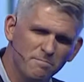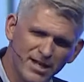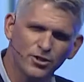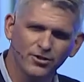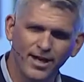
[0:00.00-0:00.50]

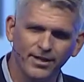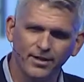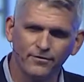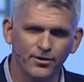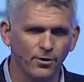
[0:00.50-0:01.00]
measured that
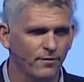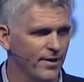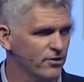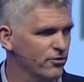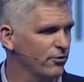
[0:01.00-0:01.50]
enough to know if
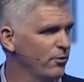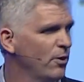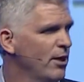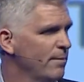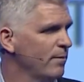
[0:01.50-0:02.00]
that's true.
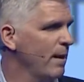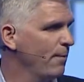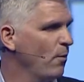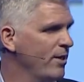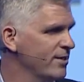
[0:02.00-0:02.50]
But my
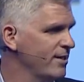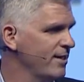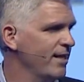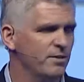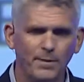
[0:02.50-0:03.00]
point is these
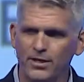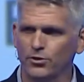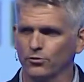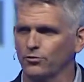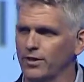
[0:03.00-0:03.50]

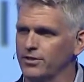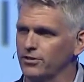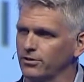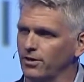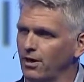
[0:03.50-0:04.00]
exponential trends
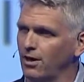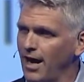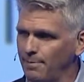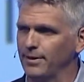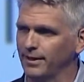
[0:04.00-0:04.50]
are
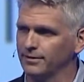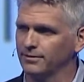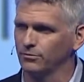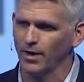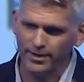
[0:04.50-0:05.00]
happening
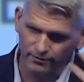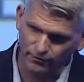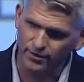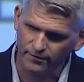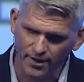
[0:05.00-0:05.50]
right in
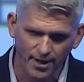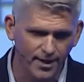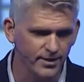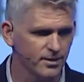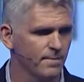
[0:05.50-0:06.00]
front of our
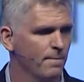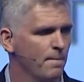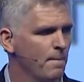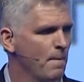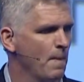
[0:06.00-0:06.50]
eyes.
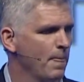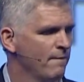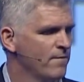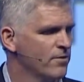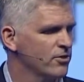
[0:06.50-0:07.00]

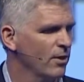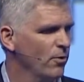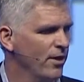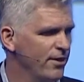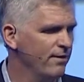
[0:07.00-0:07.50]
So I
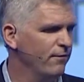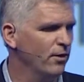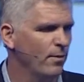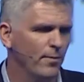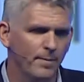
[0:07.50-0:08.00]
want to think for
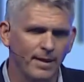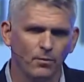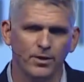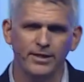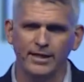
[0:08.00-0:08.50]
a moment about
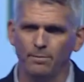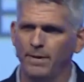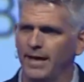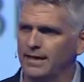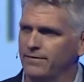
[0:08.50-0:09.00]
what the
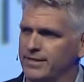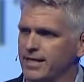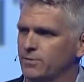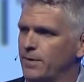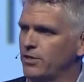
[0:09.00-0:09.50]
impact of these
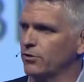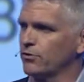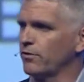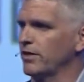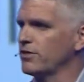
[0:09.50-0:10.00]
exponential
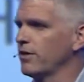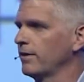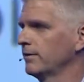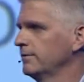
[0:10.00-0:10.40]
trends are.